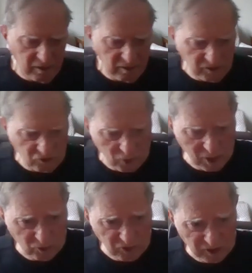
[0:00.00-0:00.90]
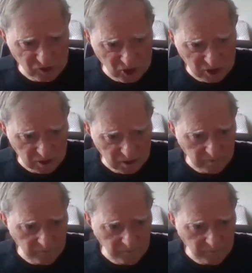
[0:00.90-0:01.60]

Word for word: The trail was not jungle.